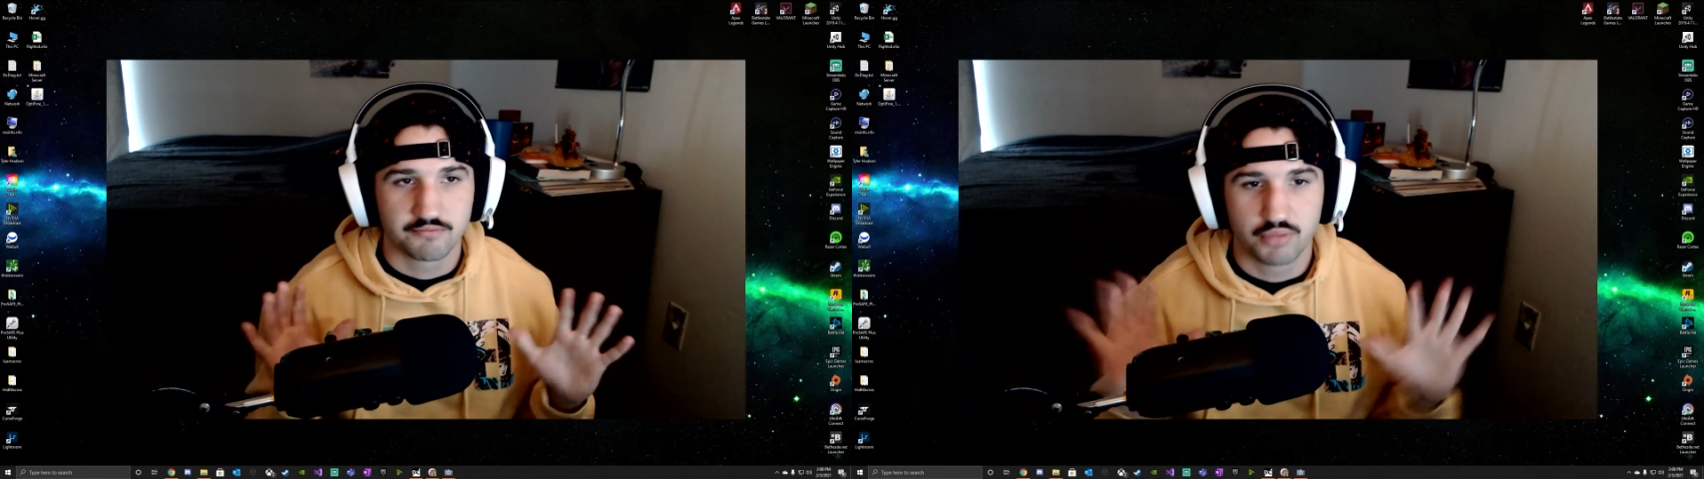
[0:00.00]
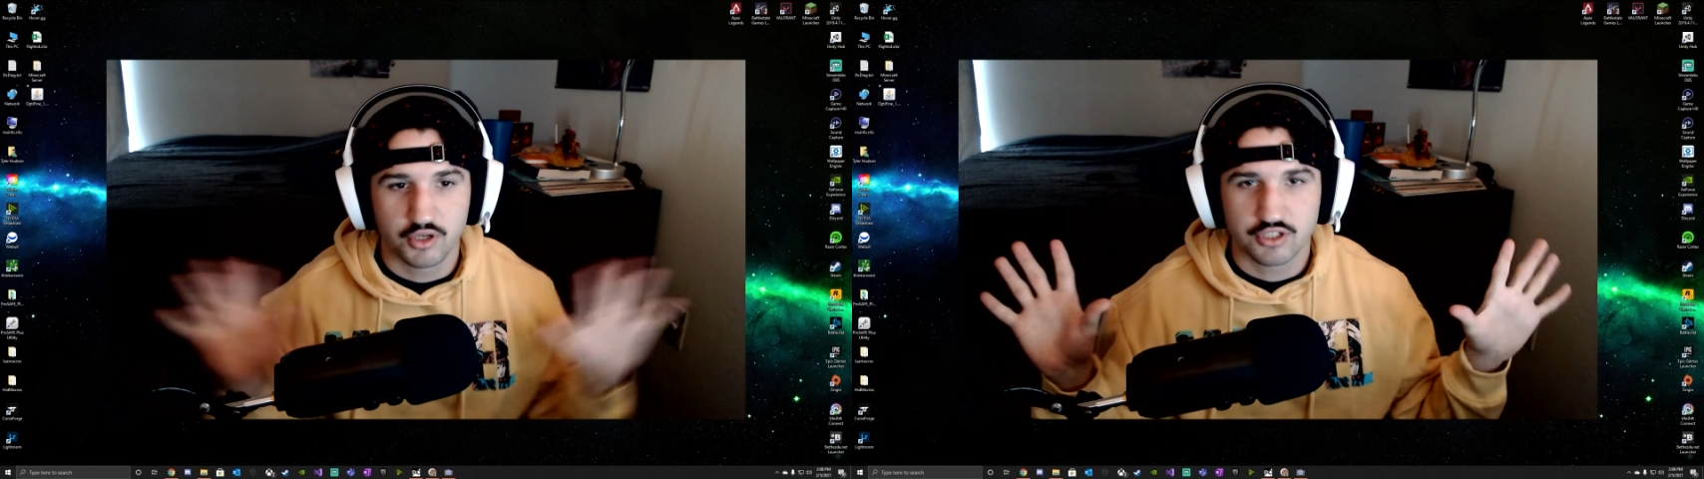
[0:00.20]

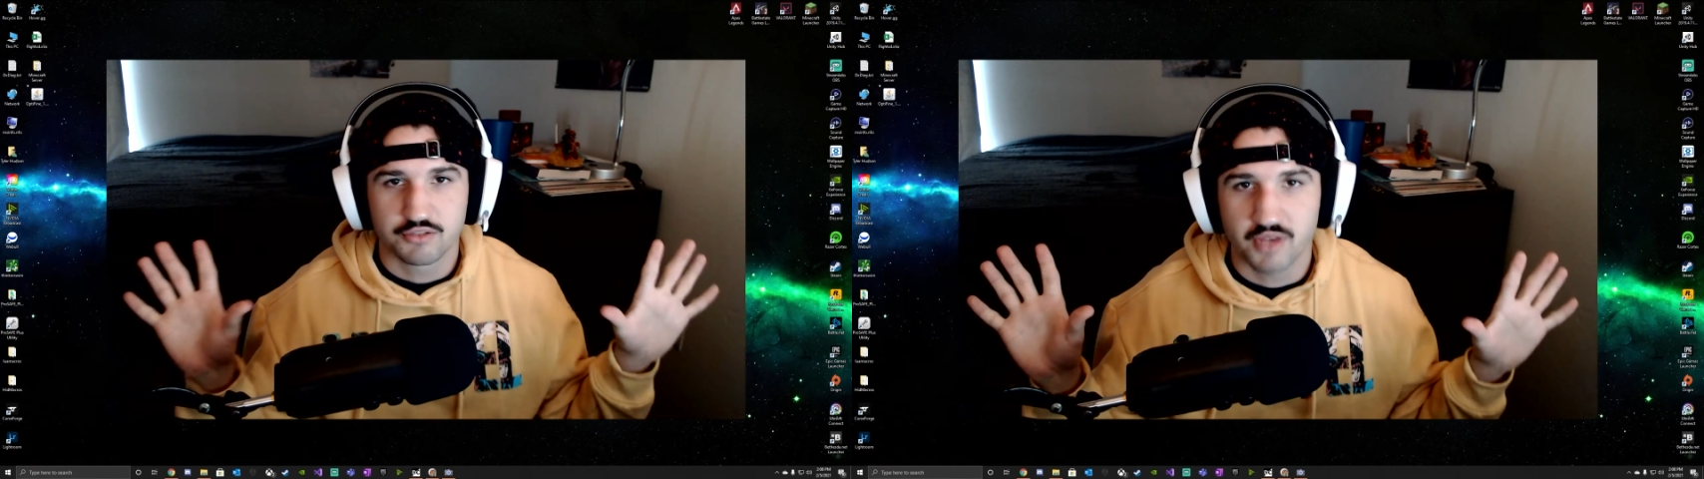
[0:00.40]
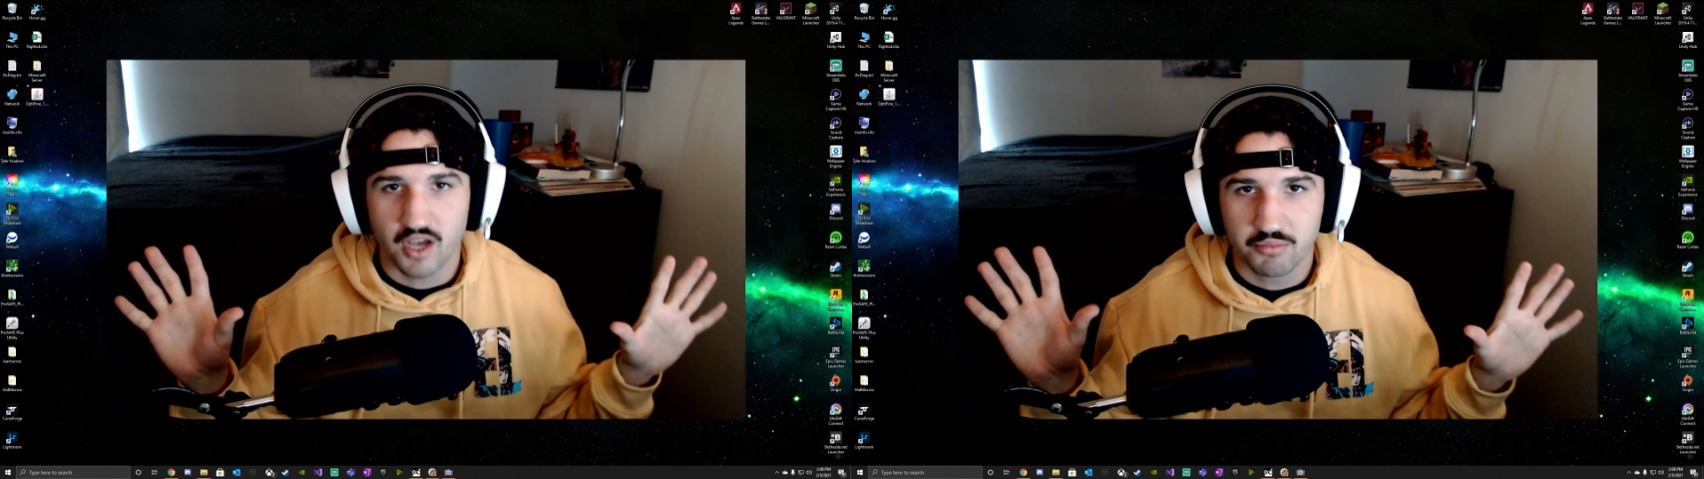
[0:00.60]
pushes
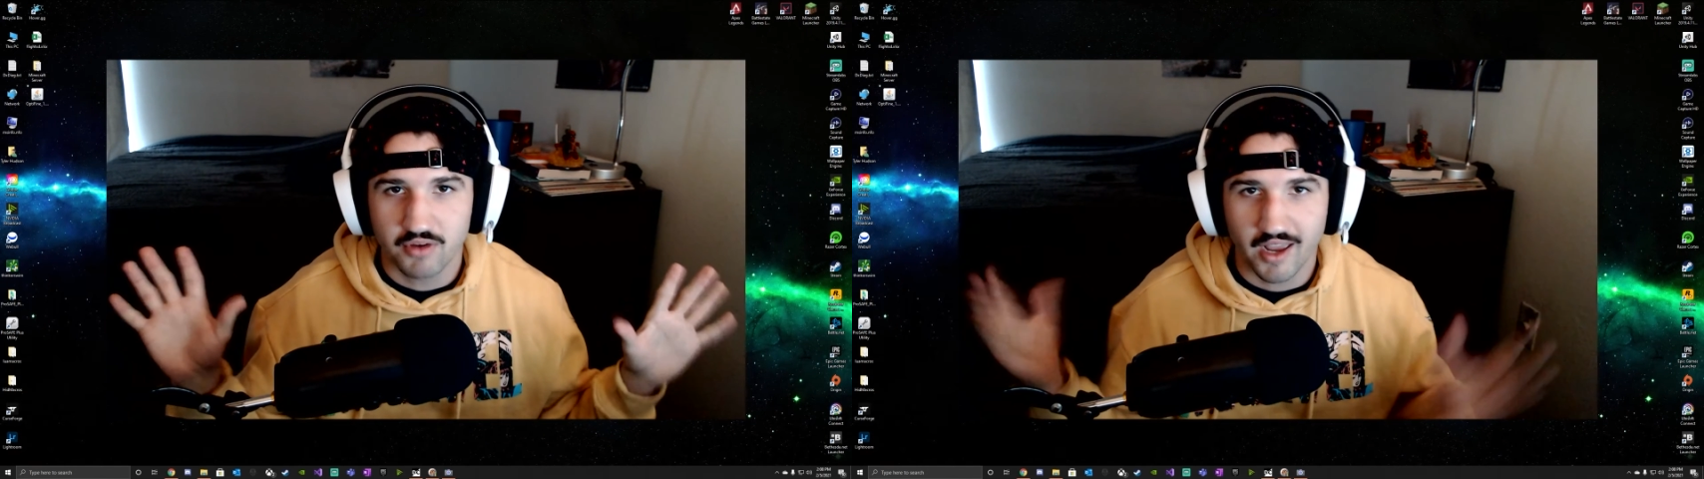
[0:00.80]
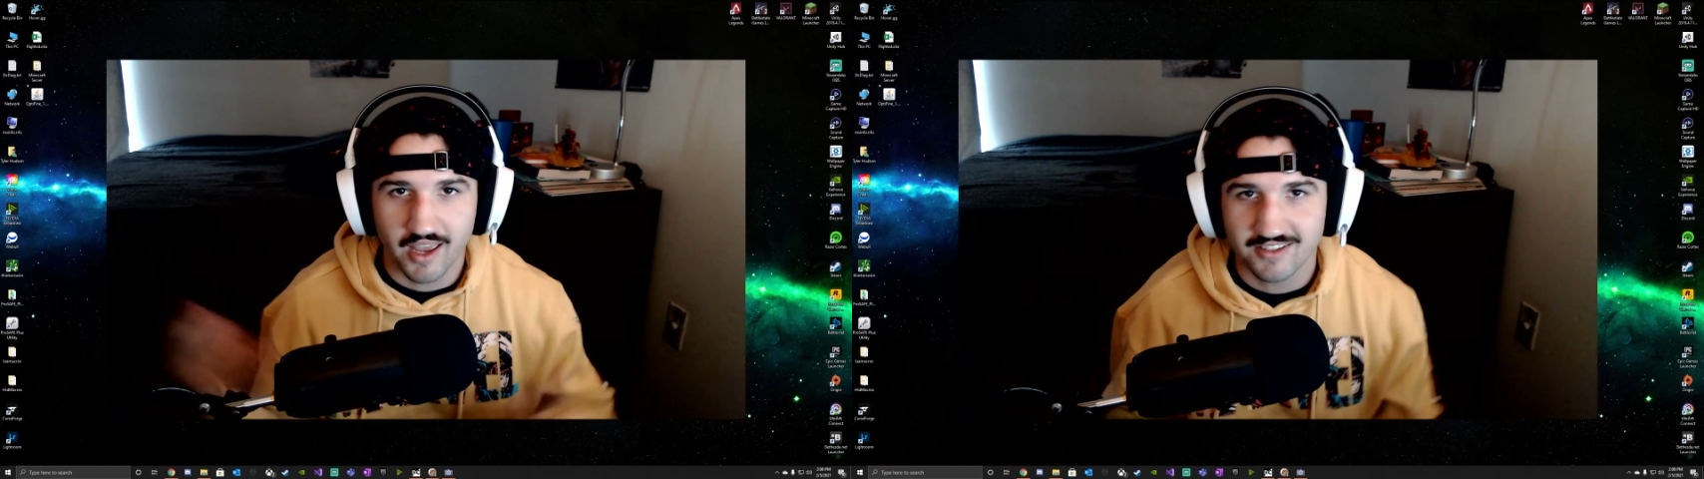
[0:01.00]
me up,
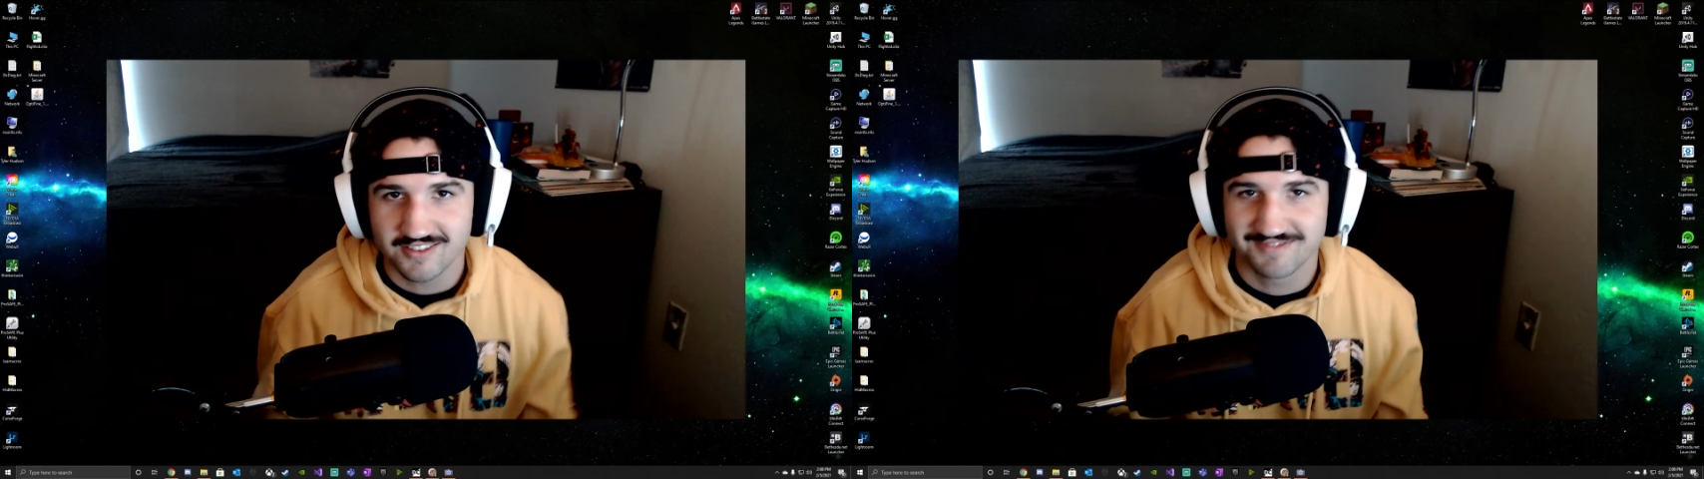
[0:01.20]
I guess.